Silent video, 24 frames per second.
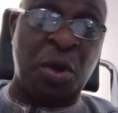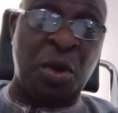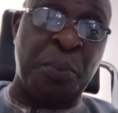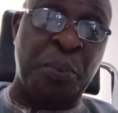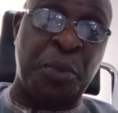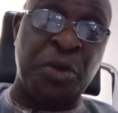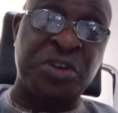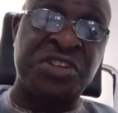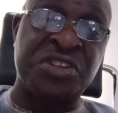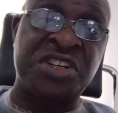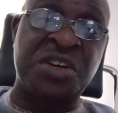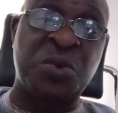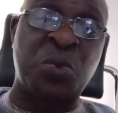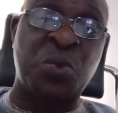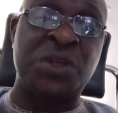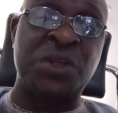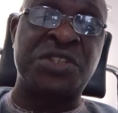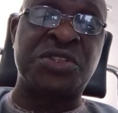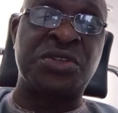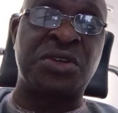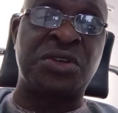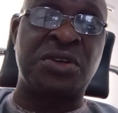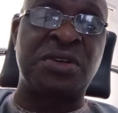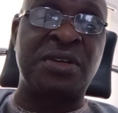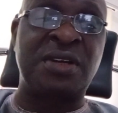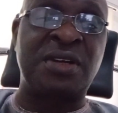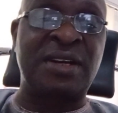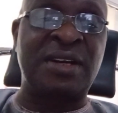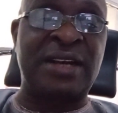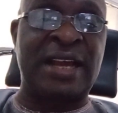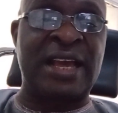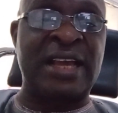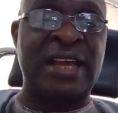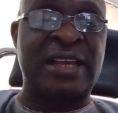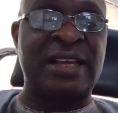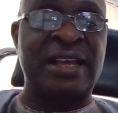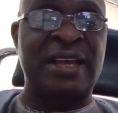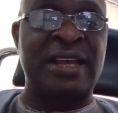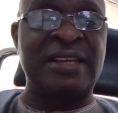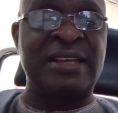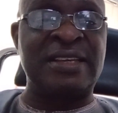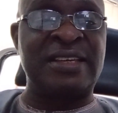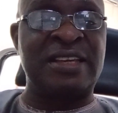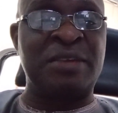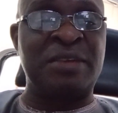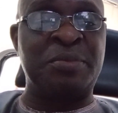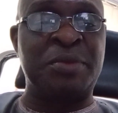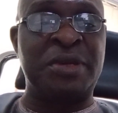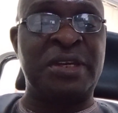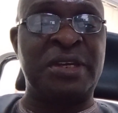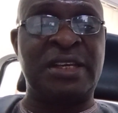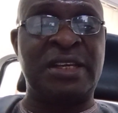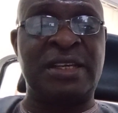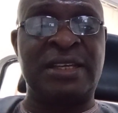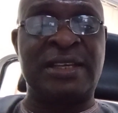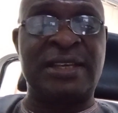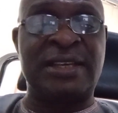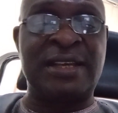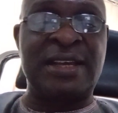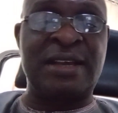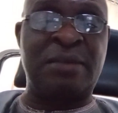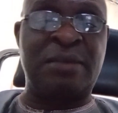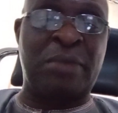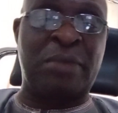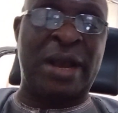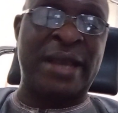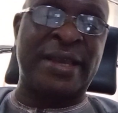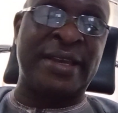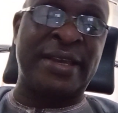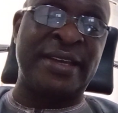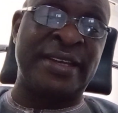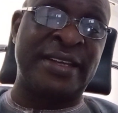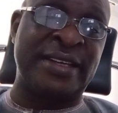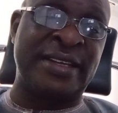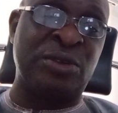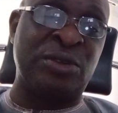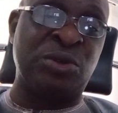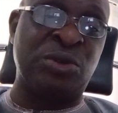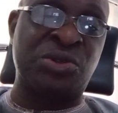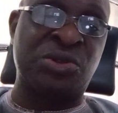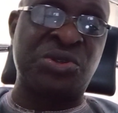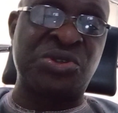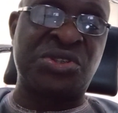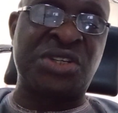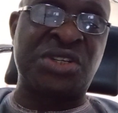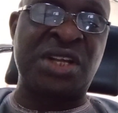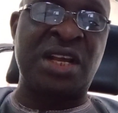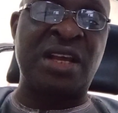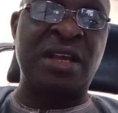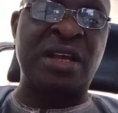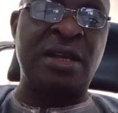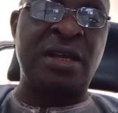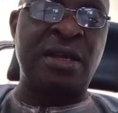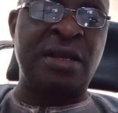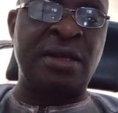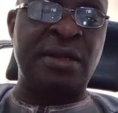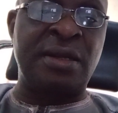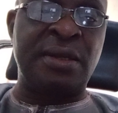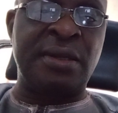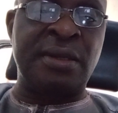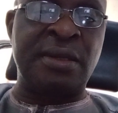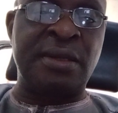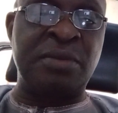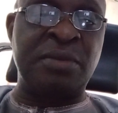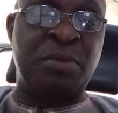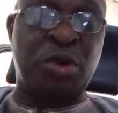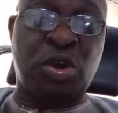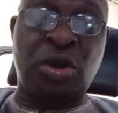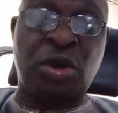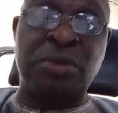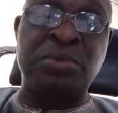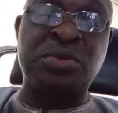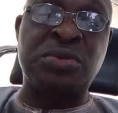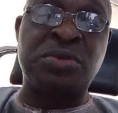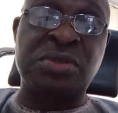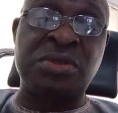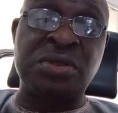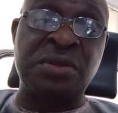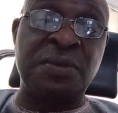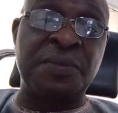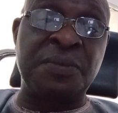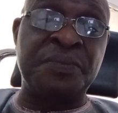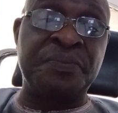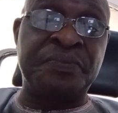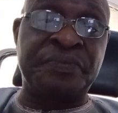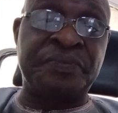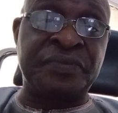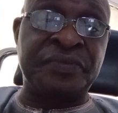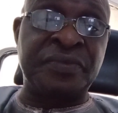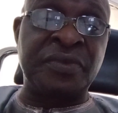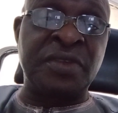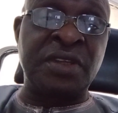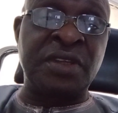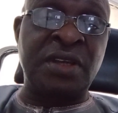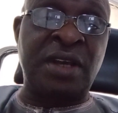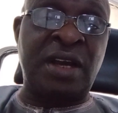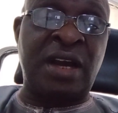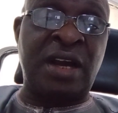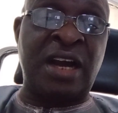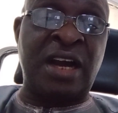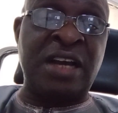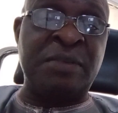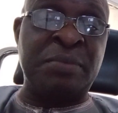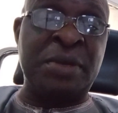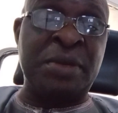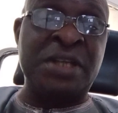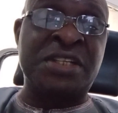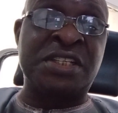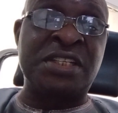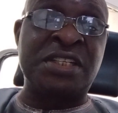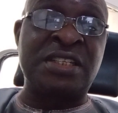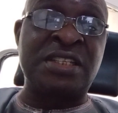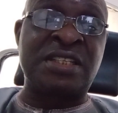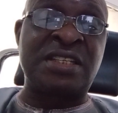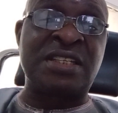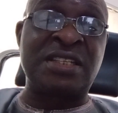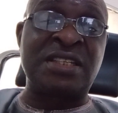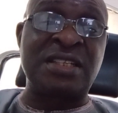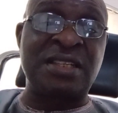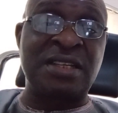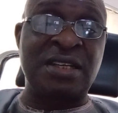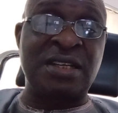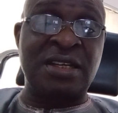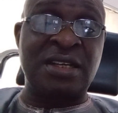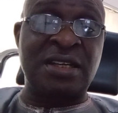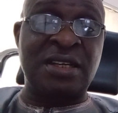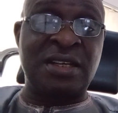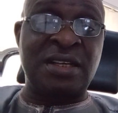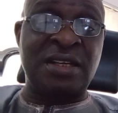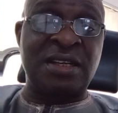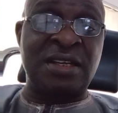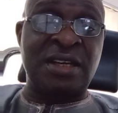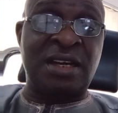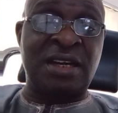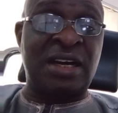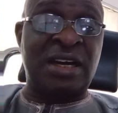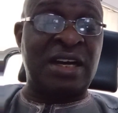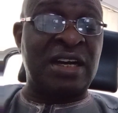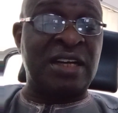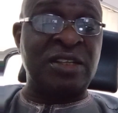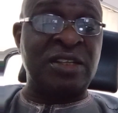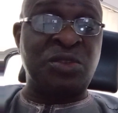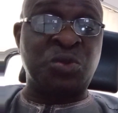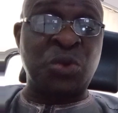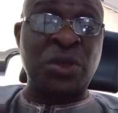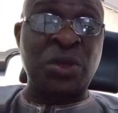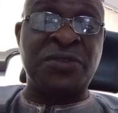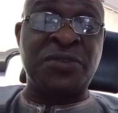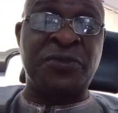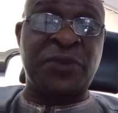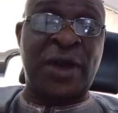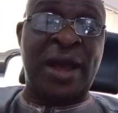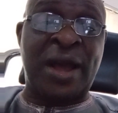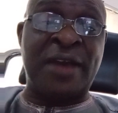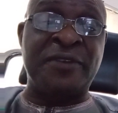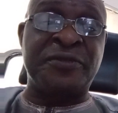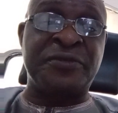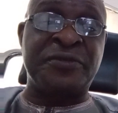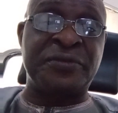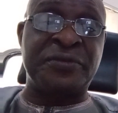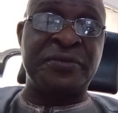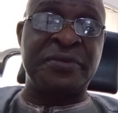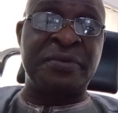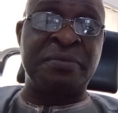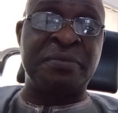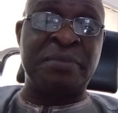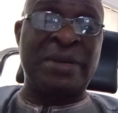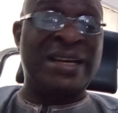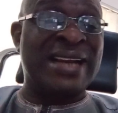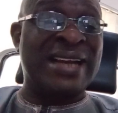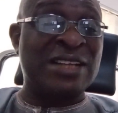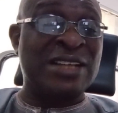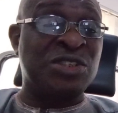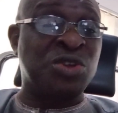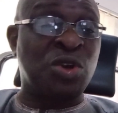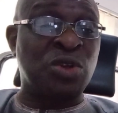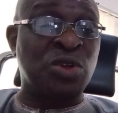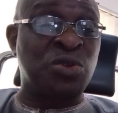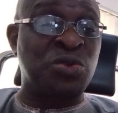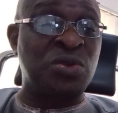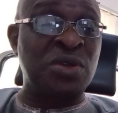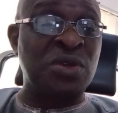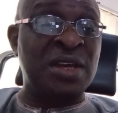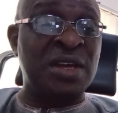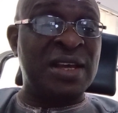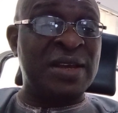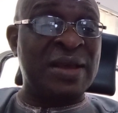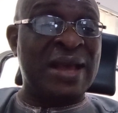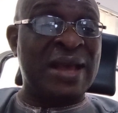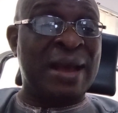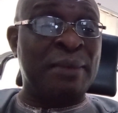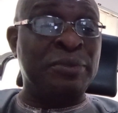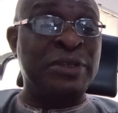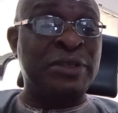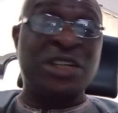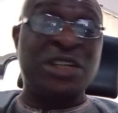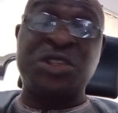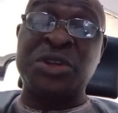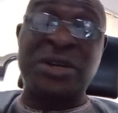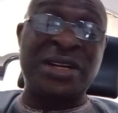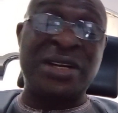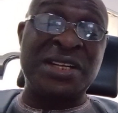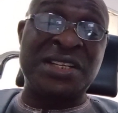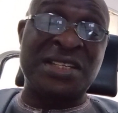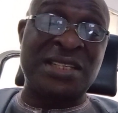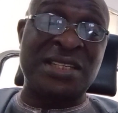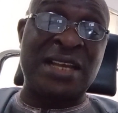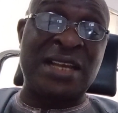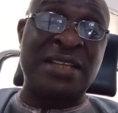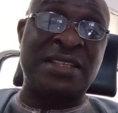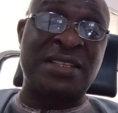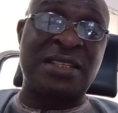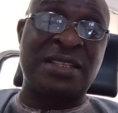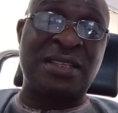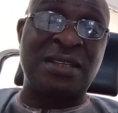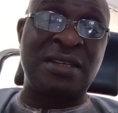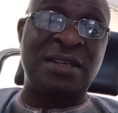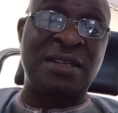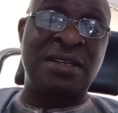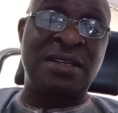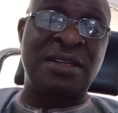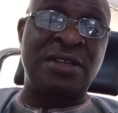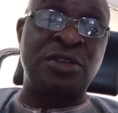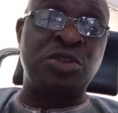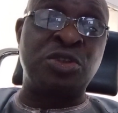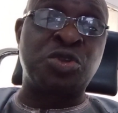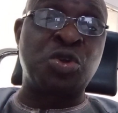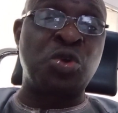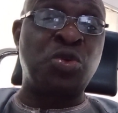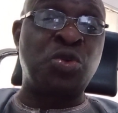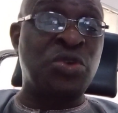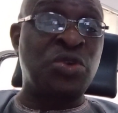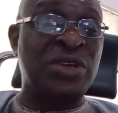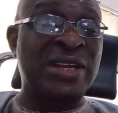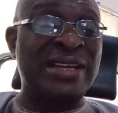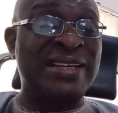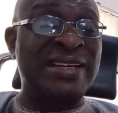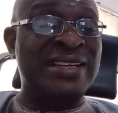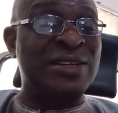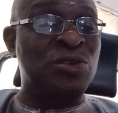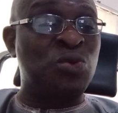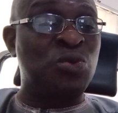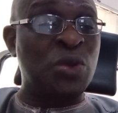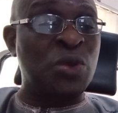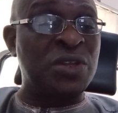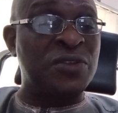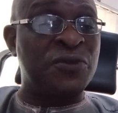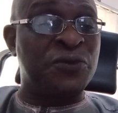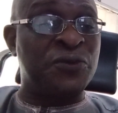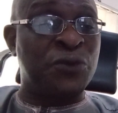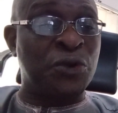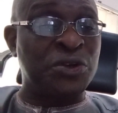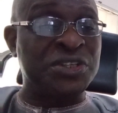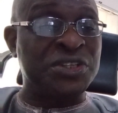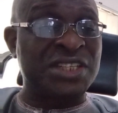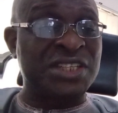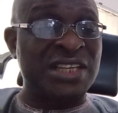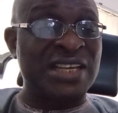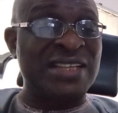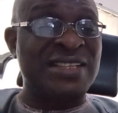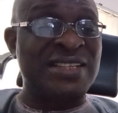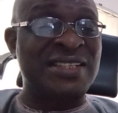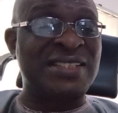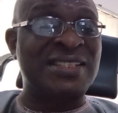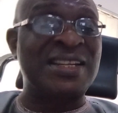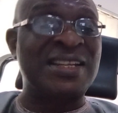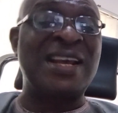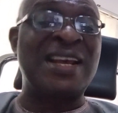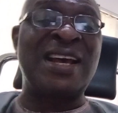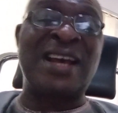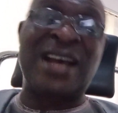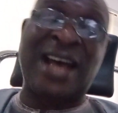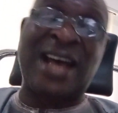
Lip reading: compulsory question, like Mikey Gidey used to say, it becomes, it makes it 25. But that's not, Abuja is not a state. So you need 24 states